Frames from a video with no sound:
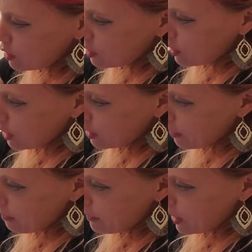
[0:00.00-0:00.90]
right in the
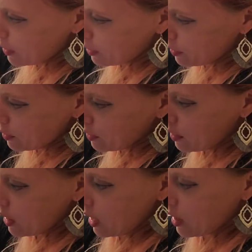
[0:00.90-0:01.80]
middle
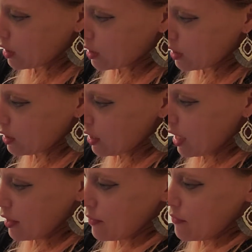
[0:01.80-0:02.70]
there?
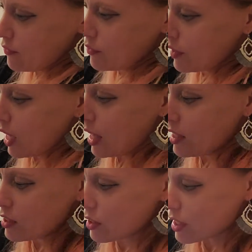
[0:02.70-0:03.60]
Yeah, and
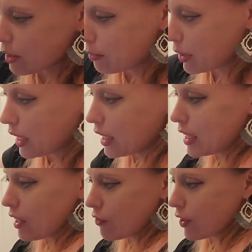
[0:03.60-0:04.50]
this looks completely
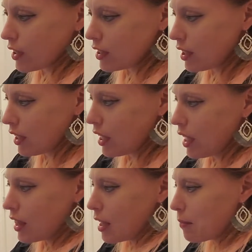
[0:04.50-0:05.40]
different
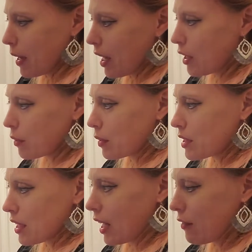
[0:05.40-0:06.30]
than my other
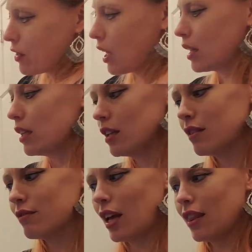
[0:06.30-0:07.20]
ones that I've done,
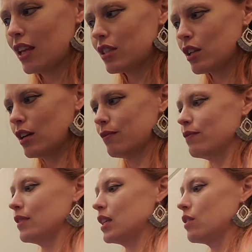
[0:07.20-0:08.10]
and that's
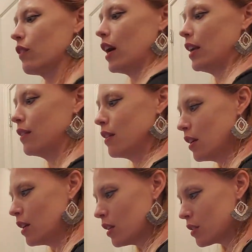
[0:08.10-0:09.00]
good, that's fine.
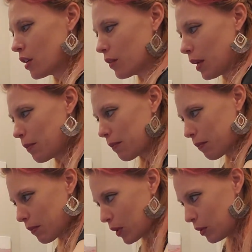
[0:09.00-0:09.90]
So yep,
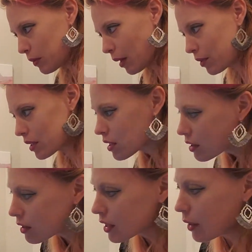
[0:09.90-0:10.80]
oh, that was
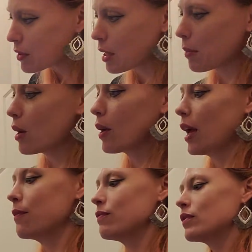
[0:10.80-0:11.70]
it.
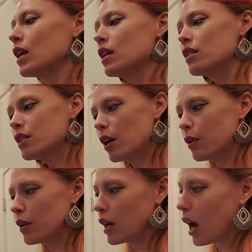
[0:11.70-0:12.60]
Okay,
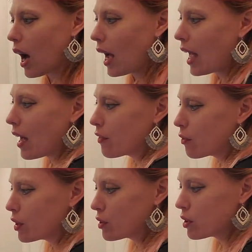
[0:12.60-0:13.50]
so I have
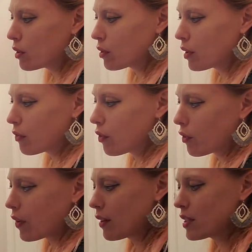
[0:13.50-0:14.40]
1, 2, 3, 4,
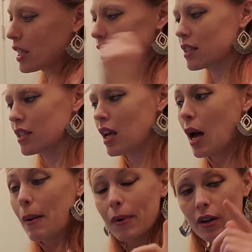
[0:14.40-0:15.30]
5, 6.
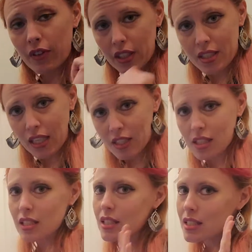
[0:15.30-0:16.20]
Perfect,
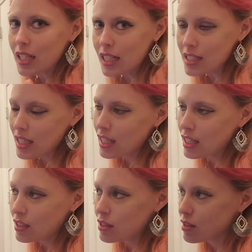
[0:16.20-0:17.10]
six
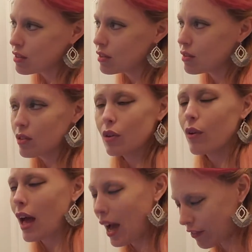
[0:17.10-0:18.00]
is, you
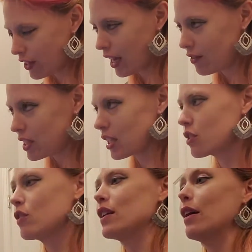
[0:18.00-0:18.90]
don't have to have 6,
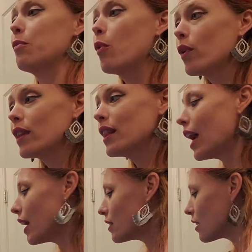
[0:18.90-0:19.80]
you can have more than
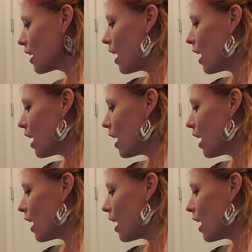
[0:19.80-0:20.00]
that.